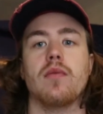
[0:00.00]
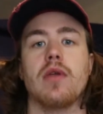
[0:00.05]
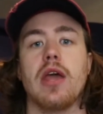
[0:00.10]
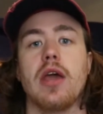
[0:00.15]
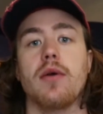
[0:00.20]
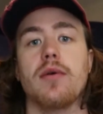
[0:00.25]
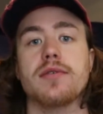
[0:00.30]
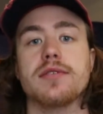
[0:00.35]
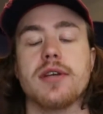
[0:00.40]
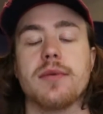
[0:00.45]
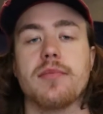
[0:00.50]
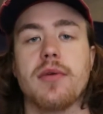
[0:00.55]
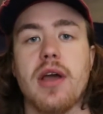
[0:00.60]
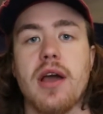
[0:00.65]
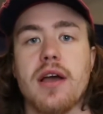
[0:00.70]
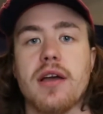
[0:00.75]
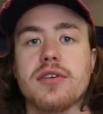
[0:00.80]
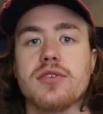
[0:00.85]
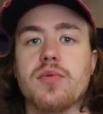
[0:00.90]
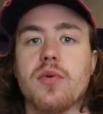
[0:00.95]
Hey, what's up
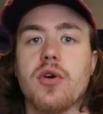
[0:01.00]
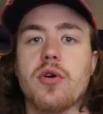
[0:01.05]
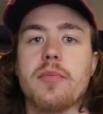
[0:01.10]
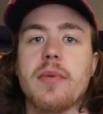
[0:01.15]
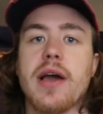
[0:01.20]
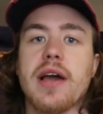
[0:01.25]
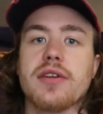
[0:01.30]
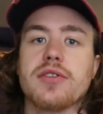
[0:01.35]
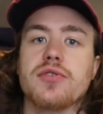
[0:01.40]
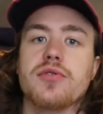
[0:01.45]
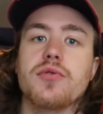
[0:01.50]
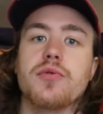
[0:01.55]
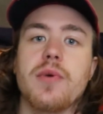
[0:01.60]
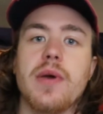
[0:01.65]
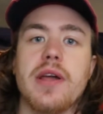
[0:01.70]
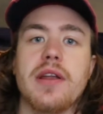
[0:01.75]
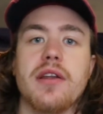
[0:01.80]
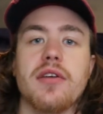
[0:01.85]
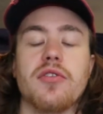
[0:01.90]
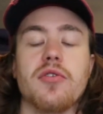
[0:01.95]
guys? Welcome back to
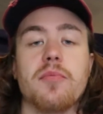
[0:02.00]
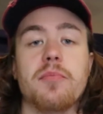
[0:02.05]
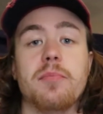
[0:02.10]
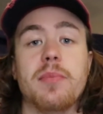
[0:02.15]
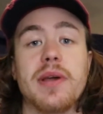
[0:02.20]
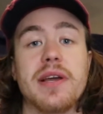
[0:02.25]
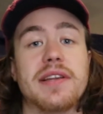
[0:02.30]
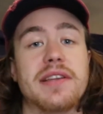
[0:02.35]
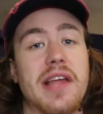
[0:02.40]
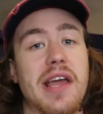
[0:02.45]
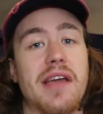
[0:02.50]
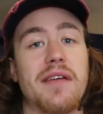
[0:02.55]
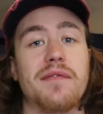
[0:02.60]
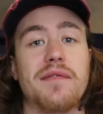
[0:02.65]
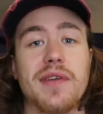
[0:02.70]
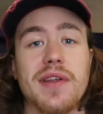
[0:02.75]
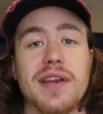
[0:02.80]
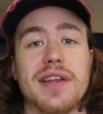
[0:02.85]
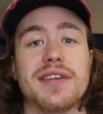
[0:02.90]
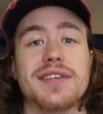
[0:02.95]
another Big Day
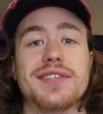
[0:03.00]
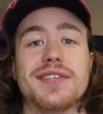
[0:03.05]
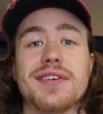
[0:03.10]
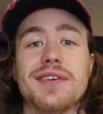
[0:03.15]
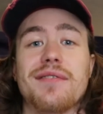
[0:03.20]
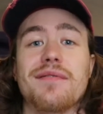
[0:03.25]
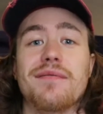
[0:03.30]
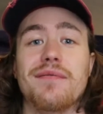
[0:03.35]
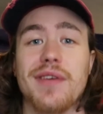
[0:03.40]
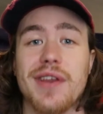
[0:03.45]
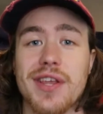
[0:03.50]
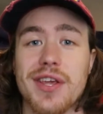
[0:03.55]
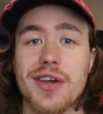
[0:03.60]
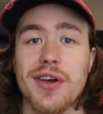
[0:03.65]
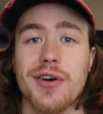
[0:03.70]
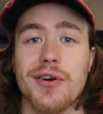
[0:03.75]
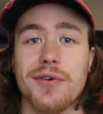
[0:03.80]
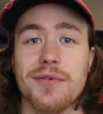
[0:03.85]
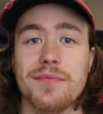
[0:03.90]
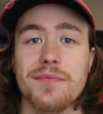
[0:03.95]
Fitness
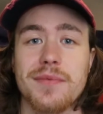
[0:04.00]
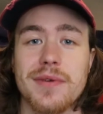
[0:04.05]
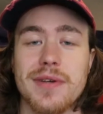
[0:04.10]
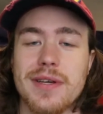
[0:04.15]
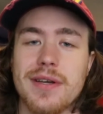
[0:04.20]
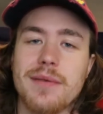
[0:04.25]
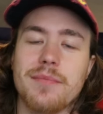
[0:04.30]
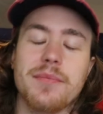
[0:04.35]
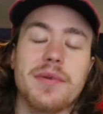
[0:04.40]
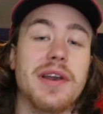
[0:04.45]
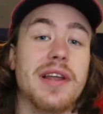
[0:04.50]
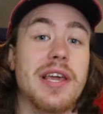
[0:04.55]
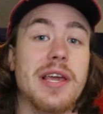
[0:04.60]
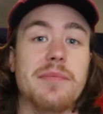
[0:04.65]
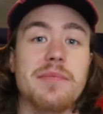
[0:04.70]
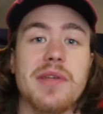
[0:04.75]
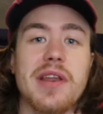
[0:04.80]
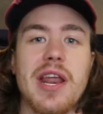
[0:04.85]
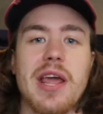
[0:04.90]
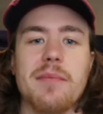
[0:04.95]
video. I'm gonna
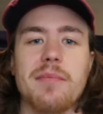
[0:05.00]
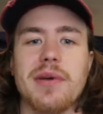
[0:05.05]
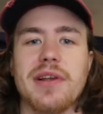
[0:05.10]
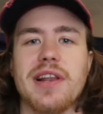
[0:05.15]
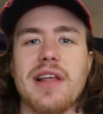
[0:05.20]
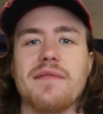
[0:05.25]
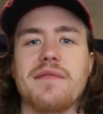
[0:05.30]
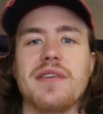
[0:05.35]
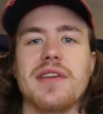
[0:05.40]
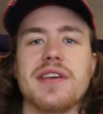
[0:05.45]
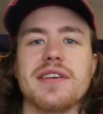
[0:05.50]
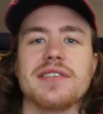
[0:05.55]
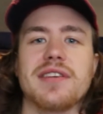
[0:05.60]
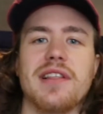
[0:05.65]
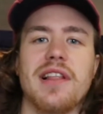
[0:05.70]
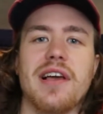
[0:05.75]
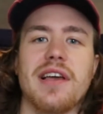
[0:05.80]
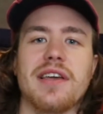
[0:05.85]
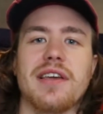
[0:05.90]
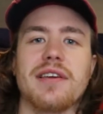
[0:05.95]
keep the name Big Day Fitness, I
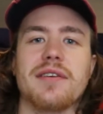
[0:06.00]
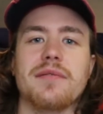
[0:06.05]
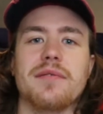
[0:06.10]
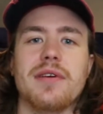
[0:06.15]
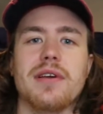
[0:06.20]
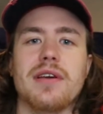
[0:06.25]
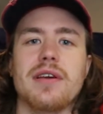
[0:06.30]
like it.